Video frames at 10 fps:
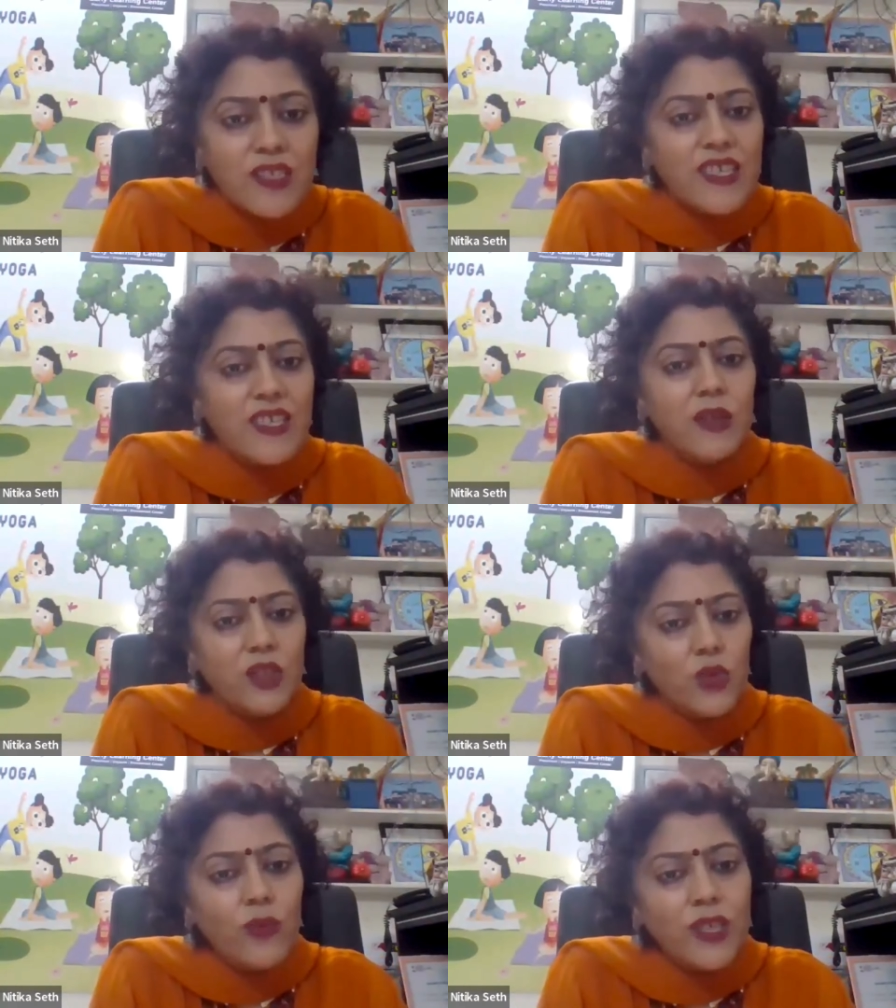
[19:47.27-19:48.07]
say,
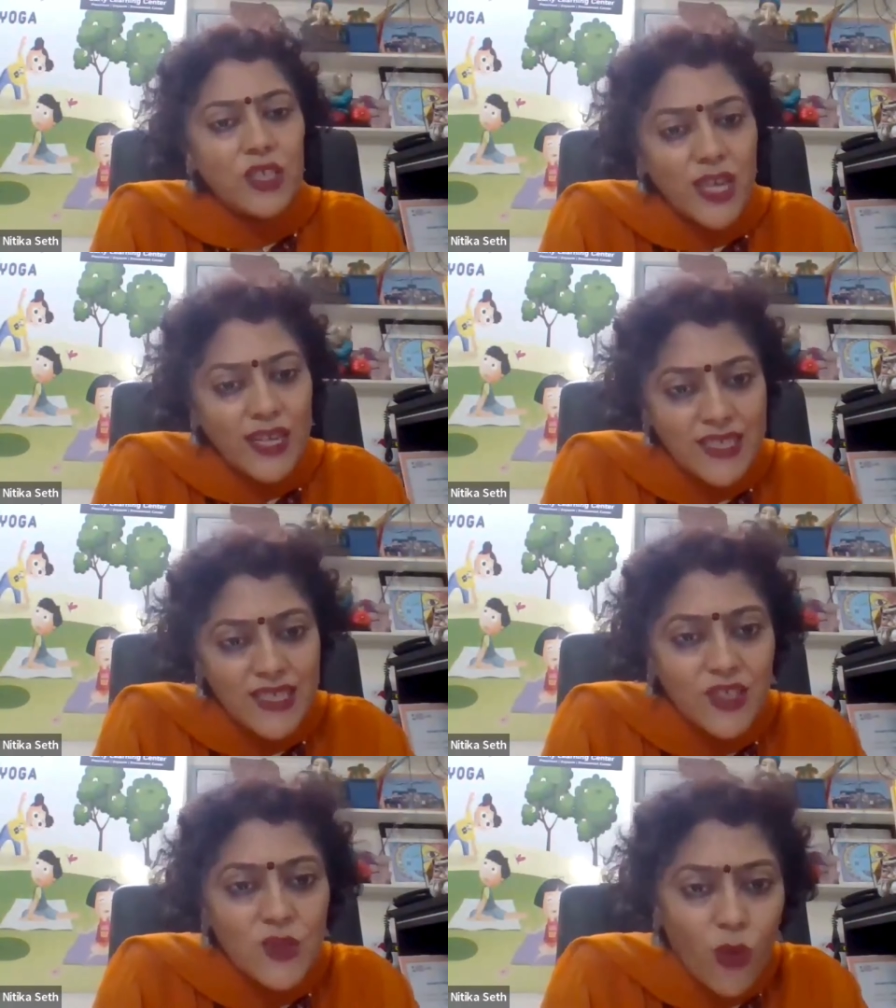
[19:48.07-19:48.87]
you know, when the child
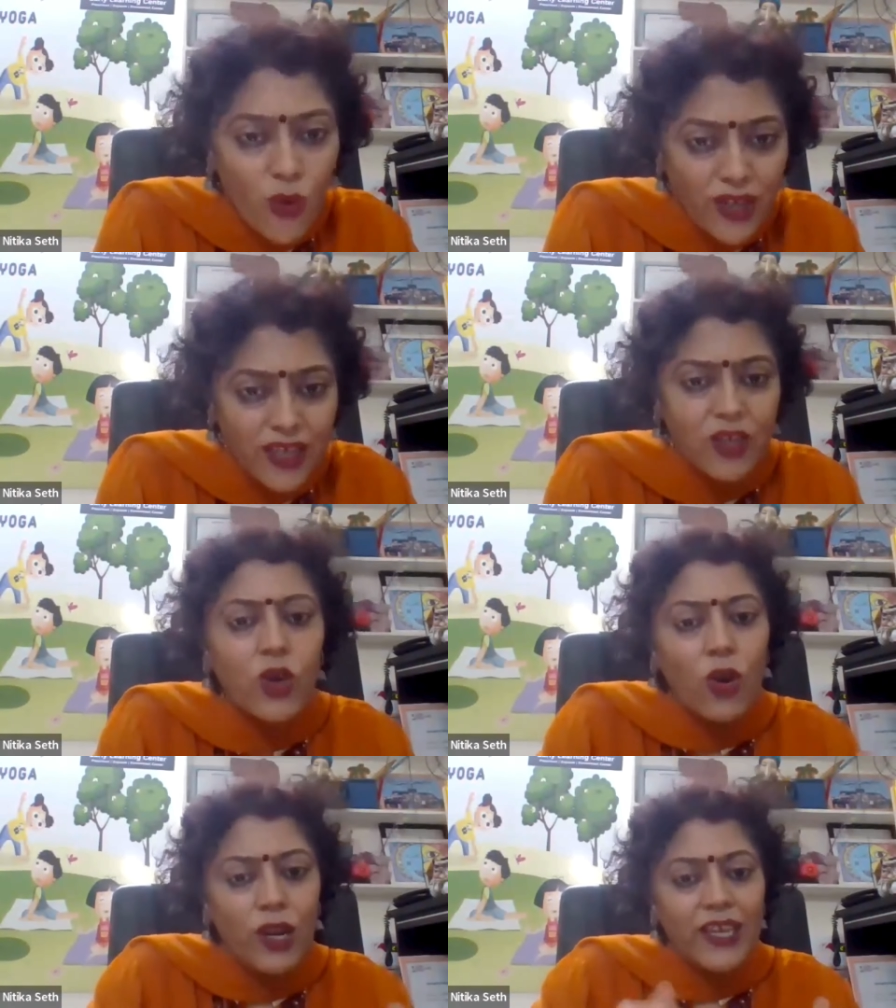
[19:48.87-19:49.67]
starts walking,
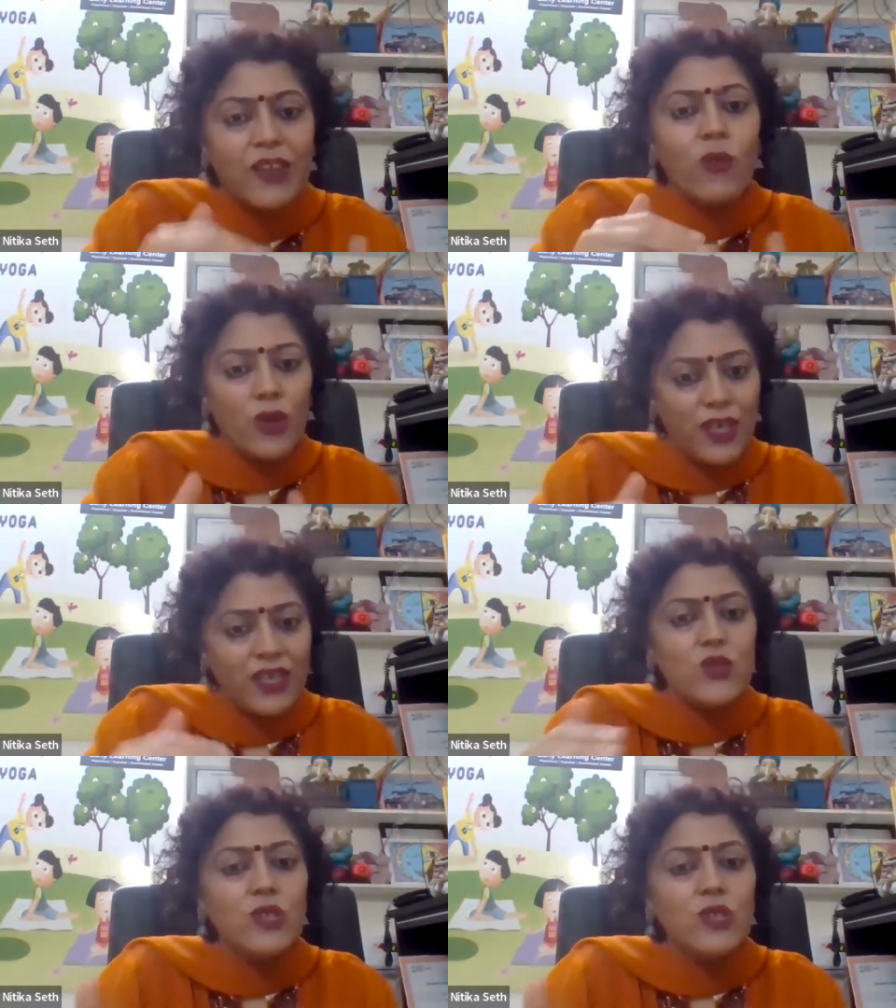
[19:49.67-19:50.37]
crawling, walking,